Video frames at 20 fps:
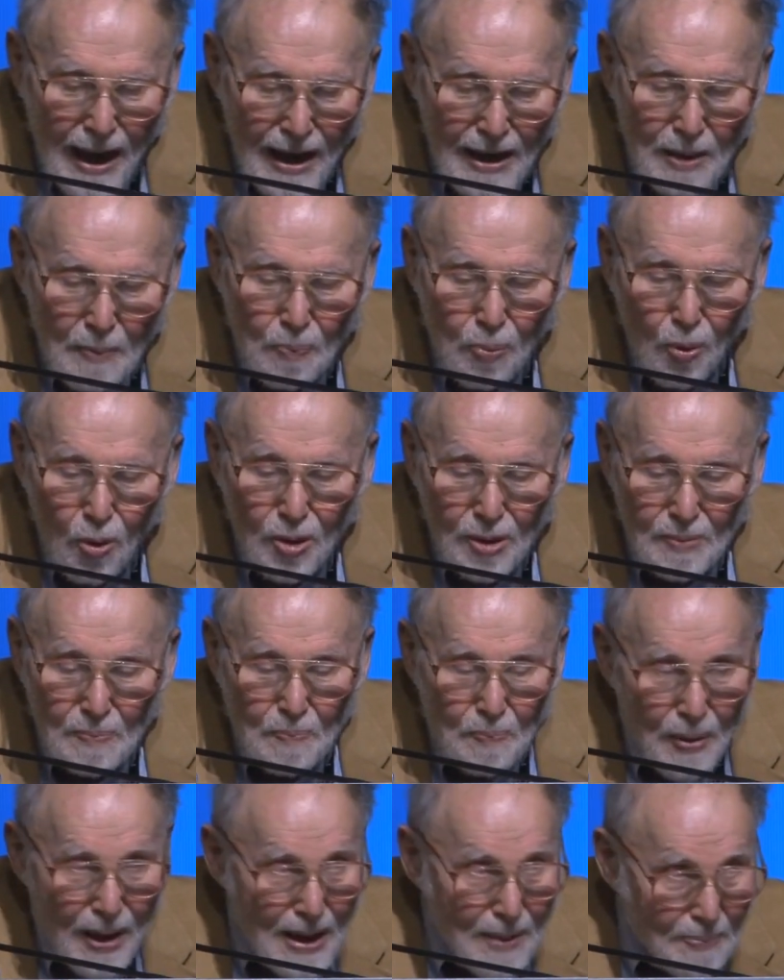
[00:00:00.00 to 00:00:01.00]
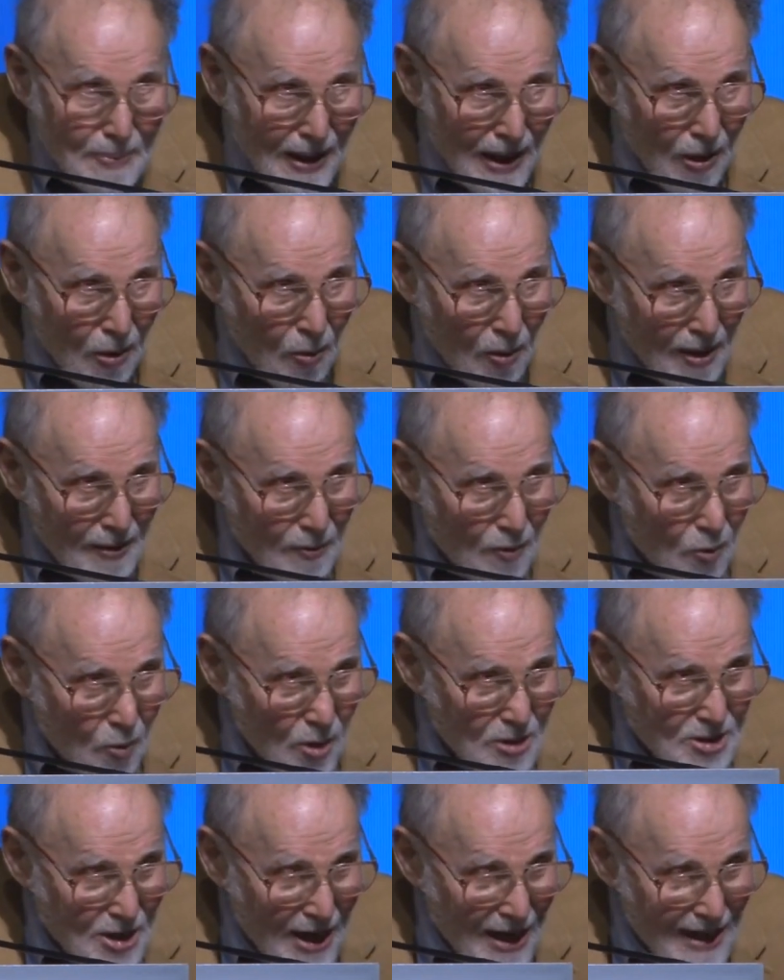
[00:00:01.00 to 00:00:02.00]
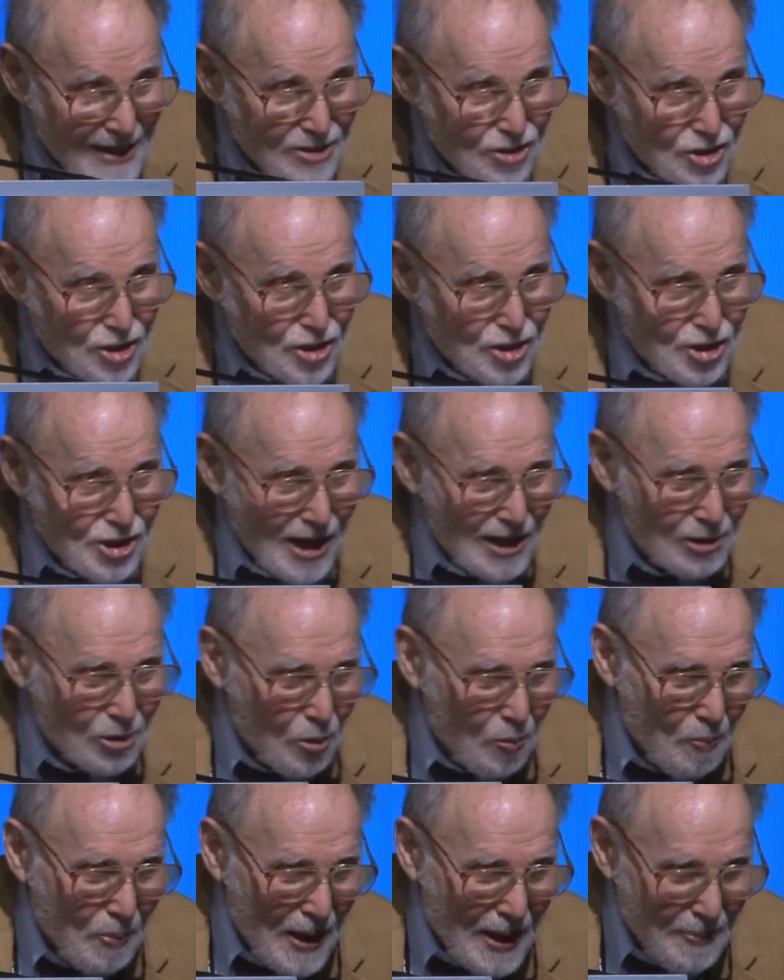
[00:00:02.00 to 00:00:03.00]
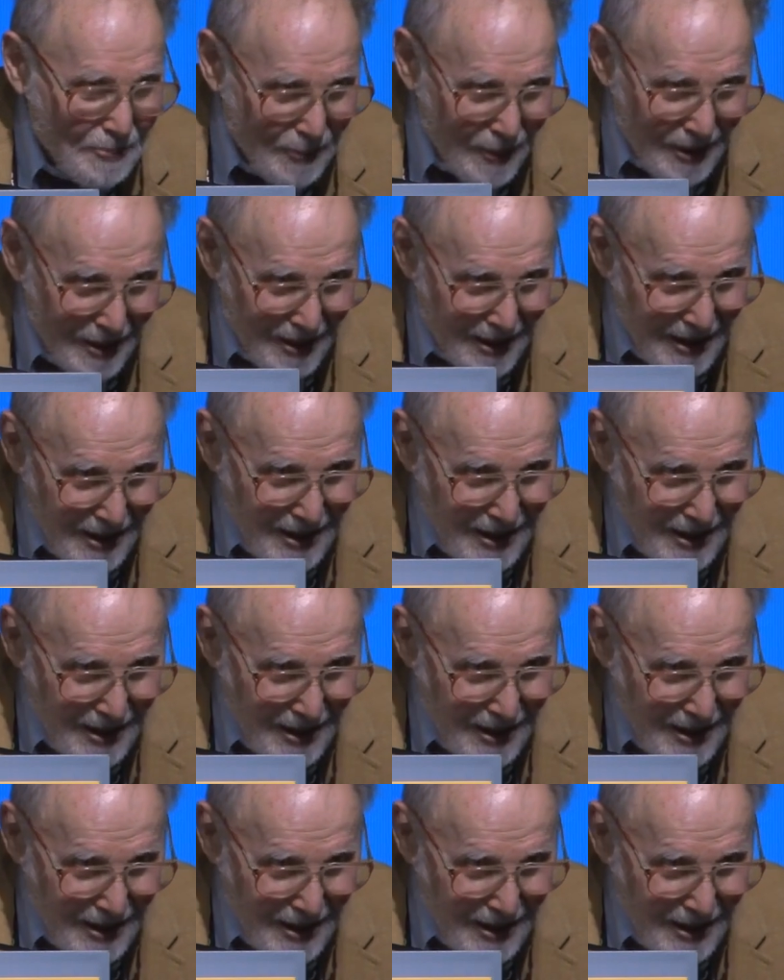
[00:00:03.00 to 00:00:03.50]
An important paper, however, was a Henshin shallow paper.